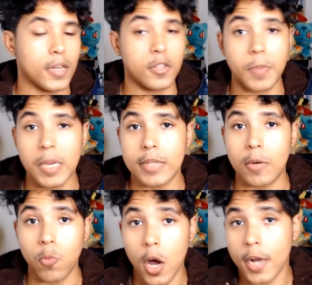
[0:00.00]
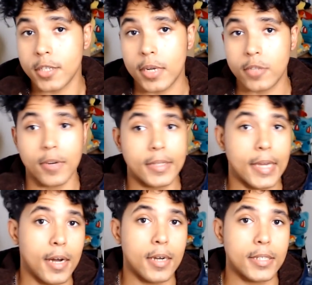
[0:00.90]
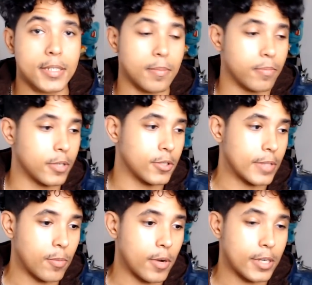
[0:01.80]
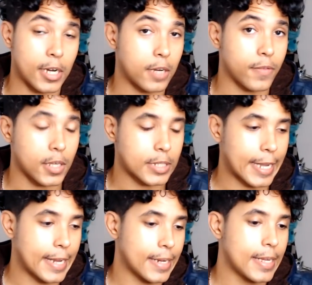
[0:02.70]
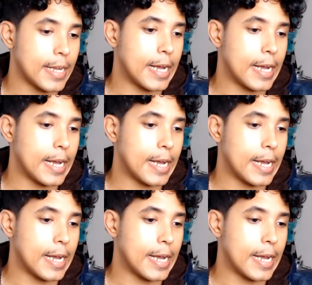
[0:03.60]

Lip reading: You know, the people that worked on it tried their hardest. I'm pretty sure they weren't half-assing it.